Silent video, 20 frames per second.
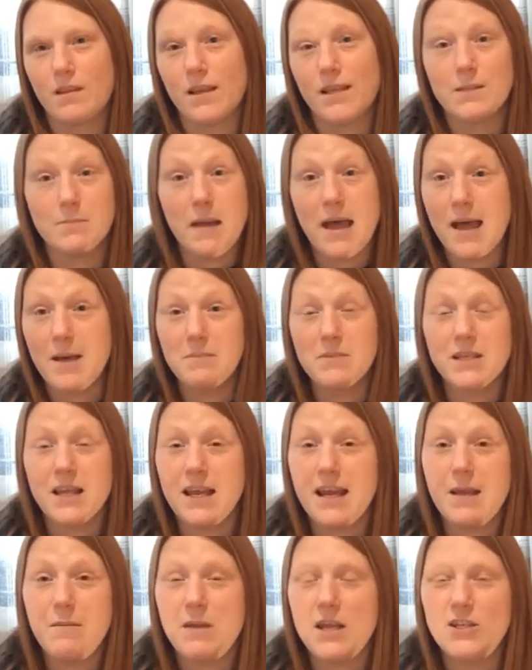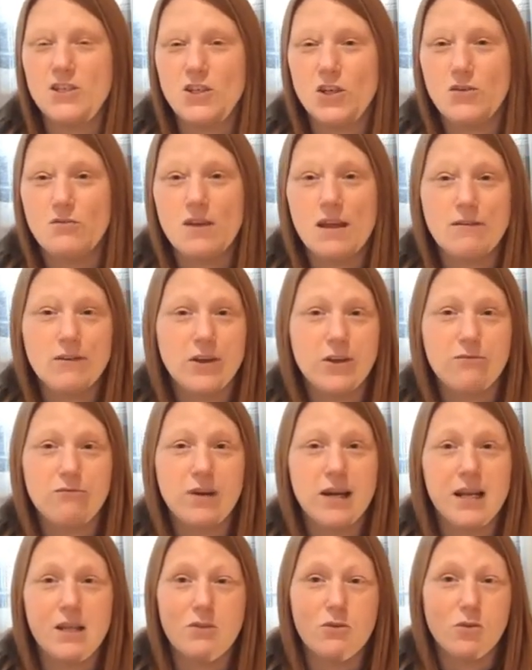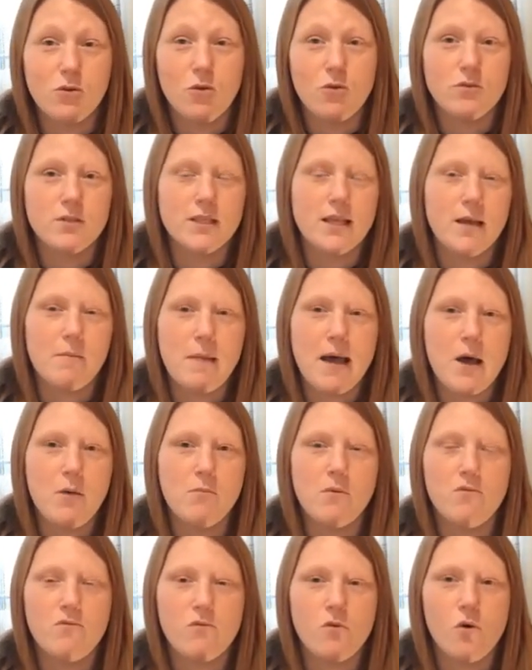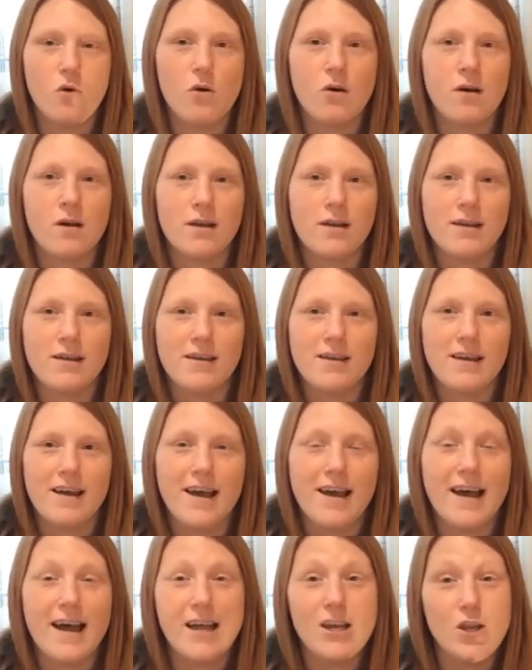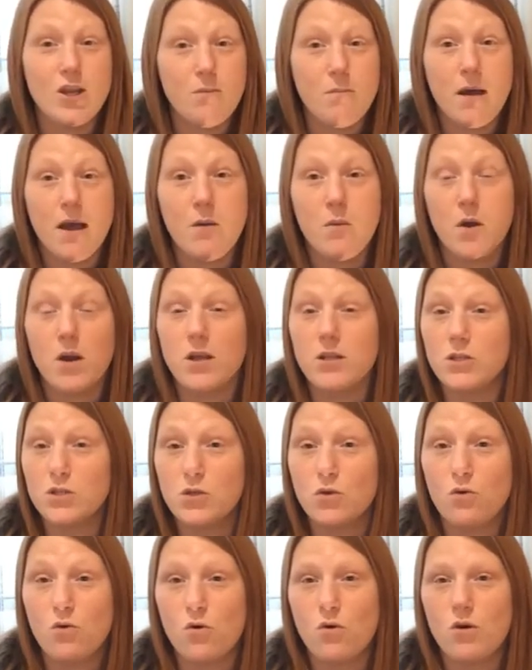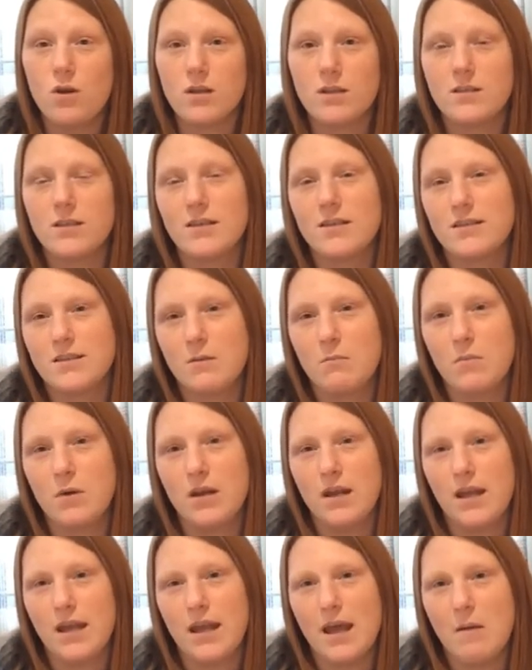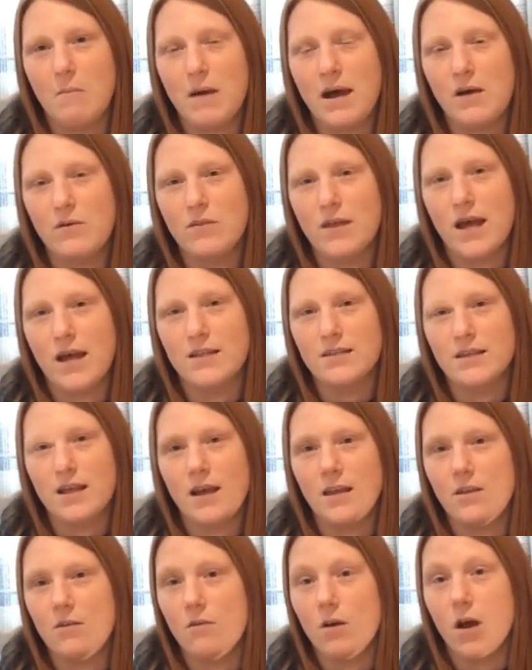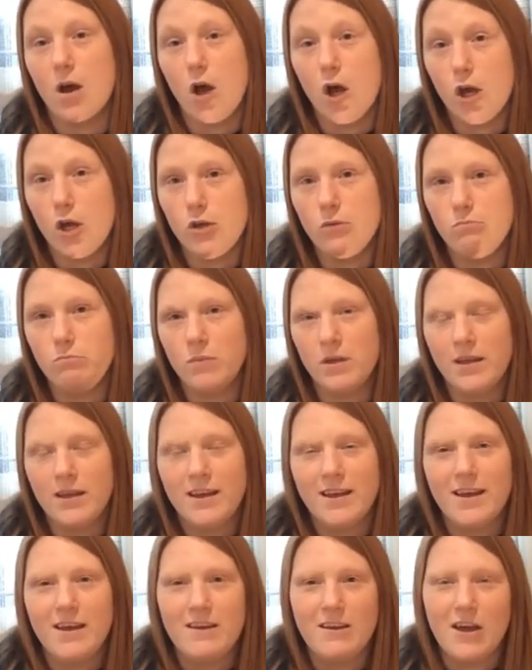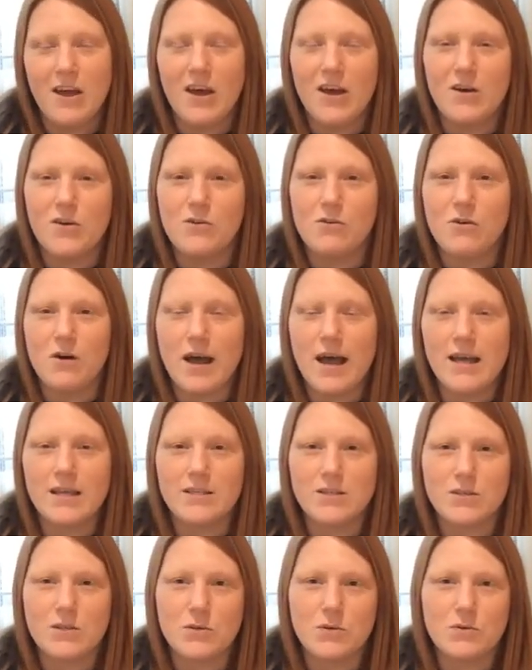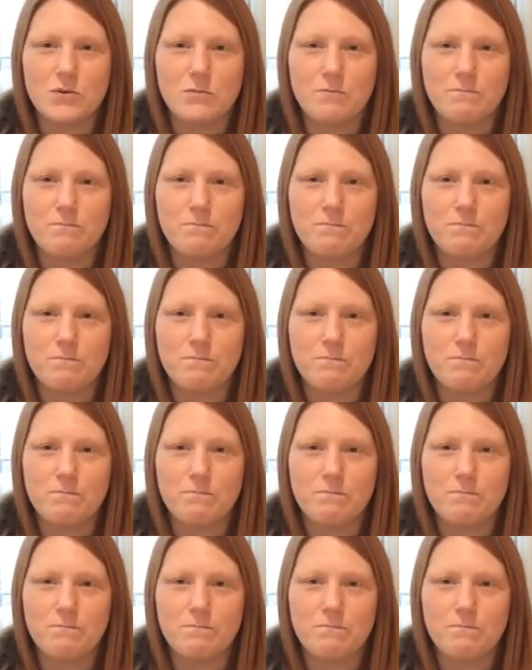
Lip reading: It's perhaps an image you've never really thought about before, and you might want to talk to somebody about that, either at home or at school.